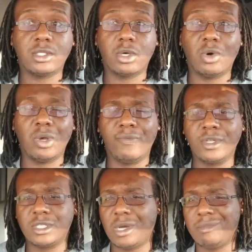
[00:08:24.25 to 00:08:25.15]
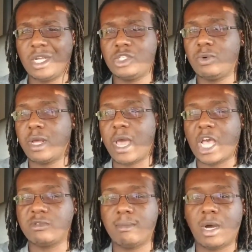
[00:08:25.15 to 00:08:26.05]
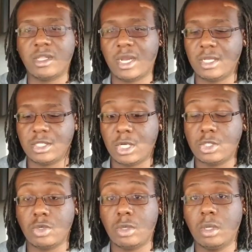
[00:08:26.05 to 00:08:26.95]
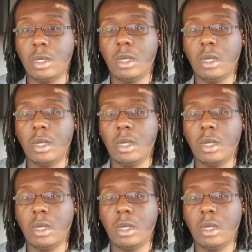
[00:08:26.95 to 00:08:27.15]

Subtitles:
So if it's something that you want to ask me about that I didn't touch on,